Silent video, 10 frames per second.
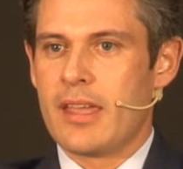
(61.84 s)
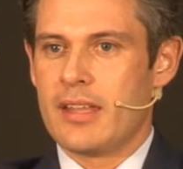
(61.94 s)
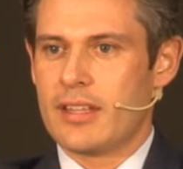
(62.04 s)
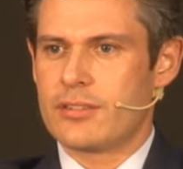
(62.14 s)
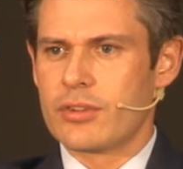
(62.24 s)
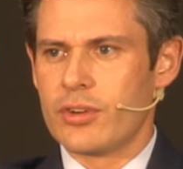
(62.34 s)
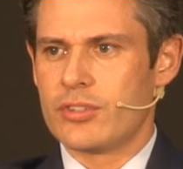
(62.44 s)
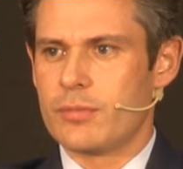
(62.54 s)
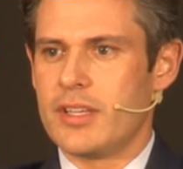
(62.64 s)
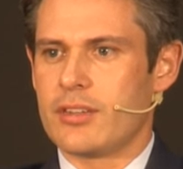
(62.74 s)
And that's
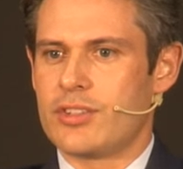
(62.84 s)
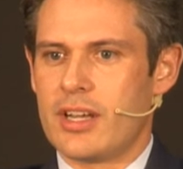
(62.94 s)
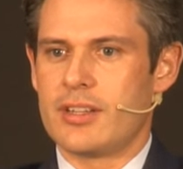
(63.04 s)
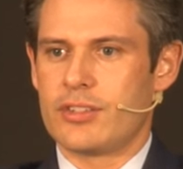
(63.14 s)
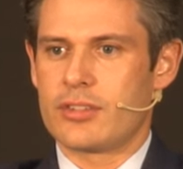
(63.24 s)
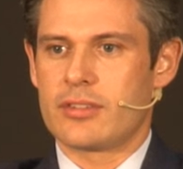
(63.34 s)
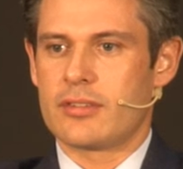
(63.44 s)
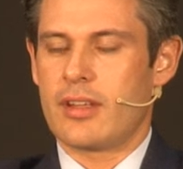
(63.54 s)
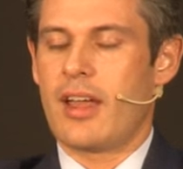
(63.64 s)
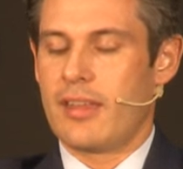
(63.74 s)
going to be a challenge,
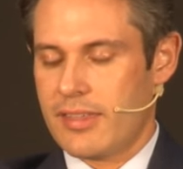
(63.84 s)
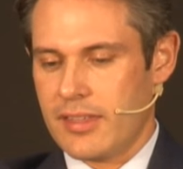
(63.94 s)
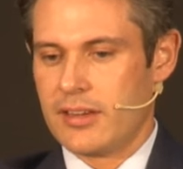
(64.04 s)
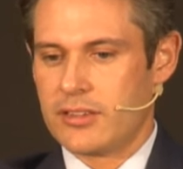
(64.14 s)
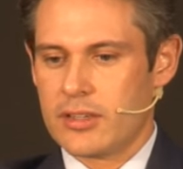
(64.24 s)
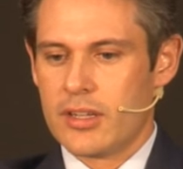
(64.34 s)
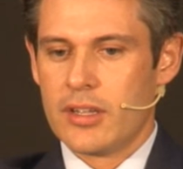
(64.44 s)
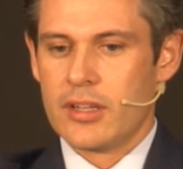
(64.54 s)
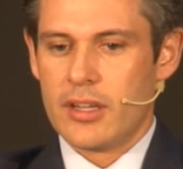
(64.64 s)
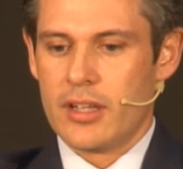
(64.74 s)
I think,
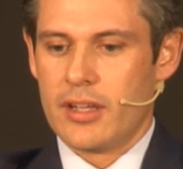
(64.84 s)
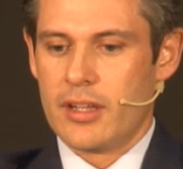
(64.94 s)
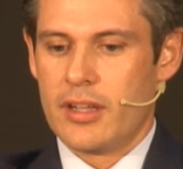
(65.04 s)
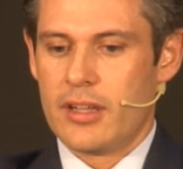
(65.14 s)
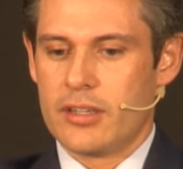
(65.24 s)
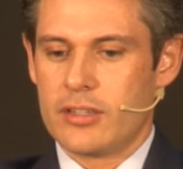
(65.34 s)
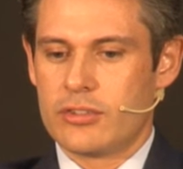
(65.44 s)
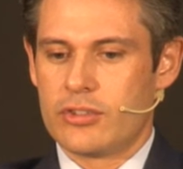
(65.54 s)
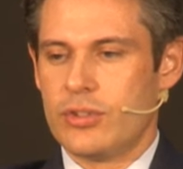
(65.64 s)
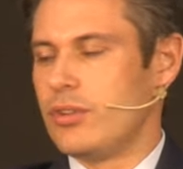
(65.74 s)

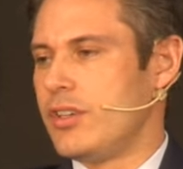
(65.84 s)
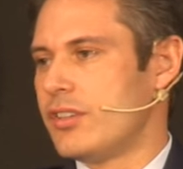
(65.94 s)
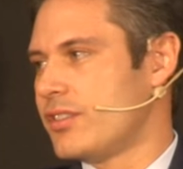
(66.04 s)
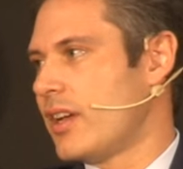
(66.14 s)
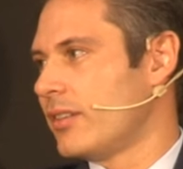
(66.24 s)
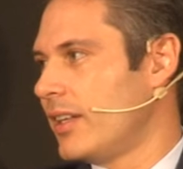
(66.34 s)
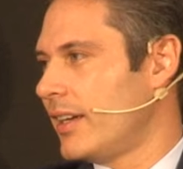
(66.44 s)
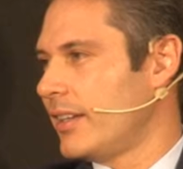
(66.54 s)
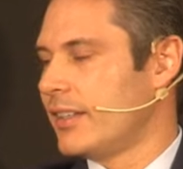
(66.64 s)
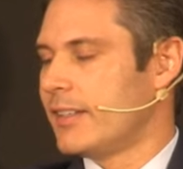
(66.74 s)
2 years down the
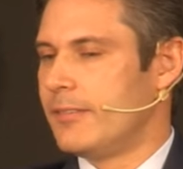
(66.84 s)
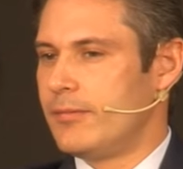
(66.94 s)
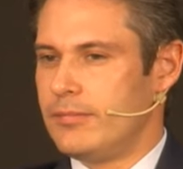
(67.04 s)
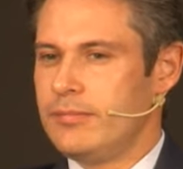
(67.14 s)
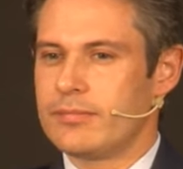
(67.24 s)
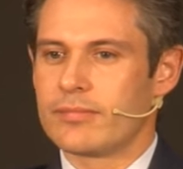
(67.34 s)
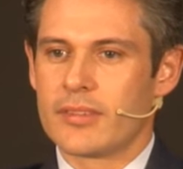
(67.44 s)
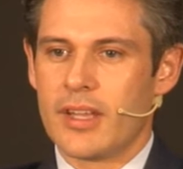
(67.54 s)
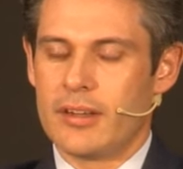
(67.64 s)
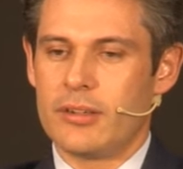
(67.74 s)
line.
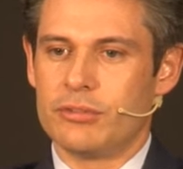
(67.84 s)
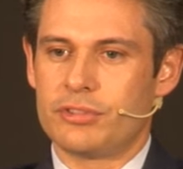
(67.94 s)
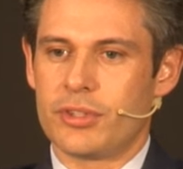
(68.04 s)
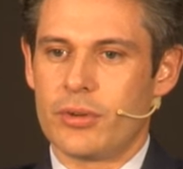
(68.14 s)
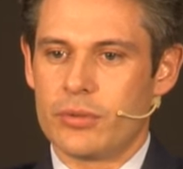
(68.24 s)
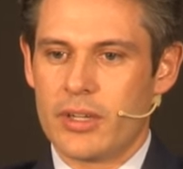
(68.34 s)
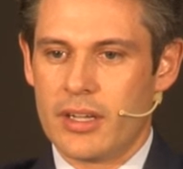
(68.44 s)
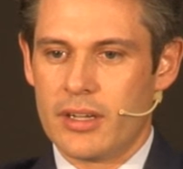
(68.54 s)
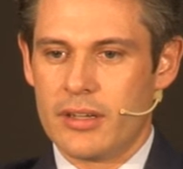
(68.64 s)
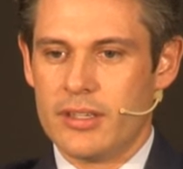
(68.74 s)
And also,
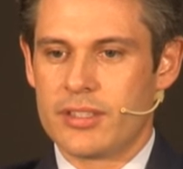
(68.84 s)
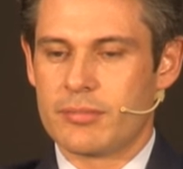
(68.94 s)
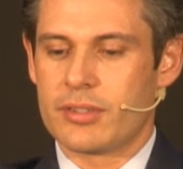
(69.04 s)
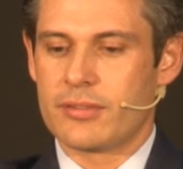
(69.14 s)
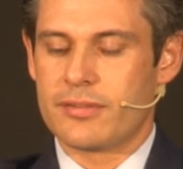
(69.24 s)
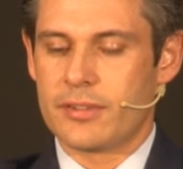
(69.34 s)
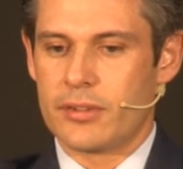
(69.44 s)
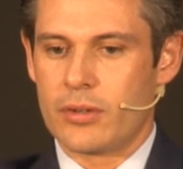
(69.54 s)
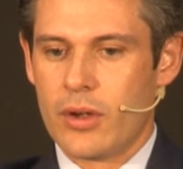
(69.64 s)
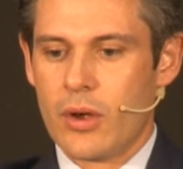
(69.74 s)
in terms
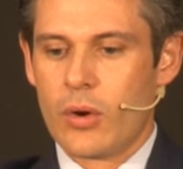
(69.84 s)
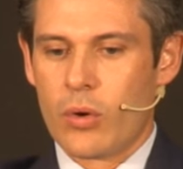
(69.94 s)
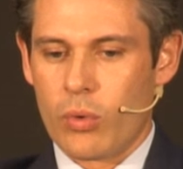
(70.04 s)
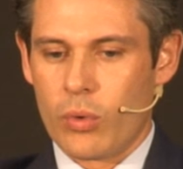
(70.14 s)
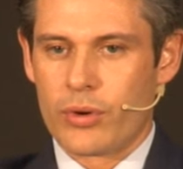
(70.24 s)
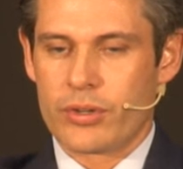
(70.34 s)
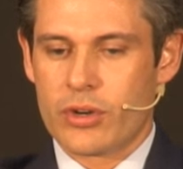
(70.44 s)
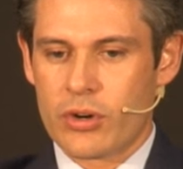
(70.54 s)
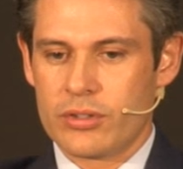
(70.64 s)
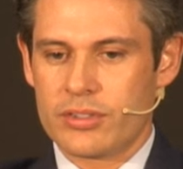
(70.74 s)
of our
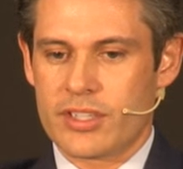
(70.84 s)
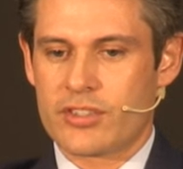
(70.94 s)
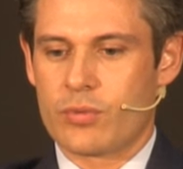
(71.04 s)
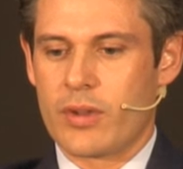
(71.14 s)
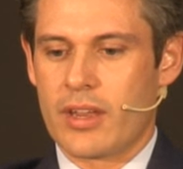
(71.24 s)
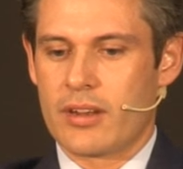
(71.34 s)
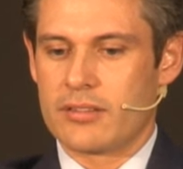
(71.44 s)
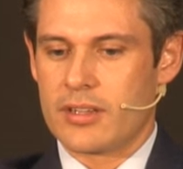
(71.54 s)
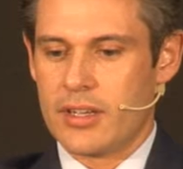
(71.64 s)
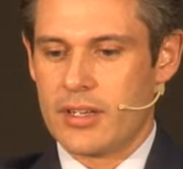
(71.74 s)
context, we
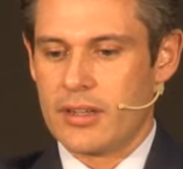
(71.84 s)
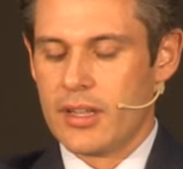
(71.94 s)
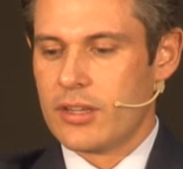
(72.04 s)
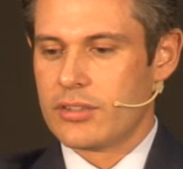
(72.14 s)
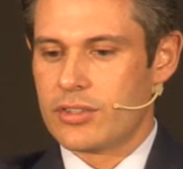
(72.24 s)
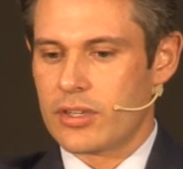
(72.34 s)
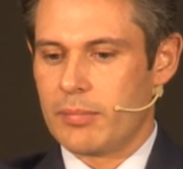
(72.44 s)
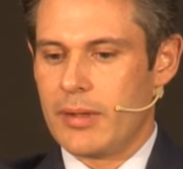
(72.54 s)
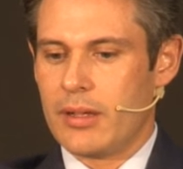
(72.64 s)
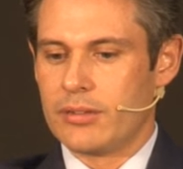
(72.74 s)
can talk
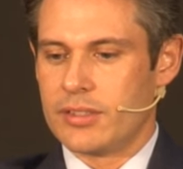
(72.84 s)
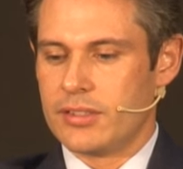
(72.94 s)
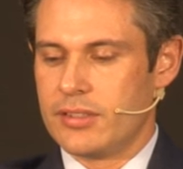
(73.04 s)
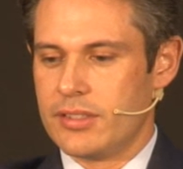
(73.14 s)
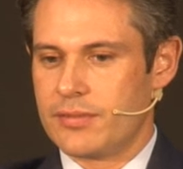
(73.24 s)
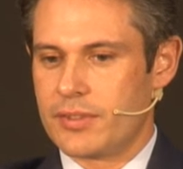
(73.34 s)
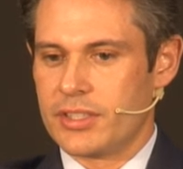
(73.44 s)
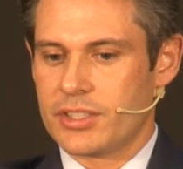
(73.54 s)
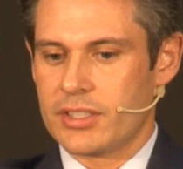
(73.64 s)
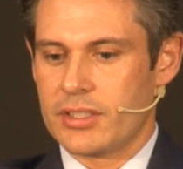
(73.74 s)
about the different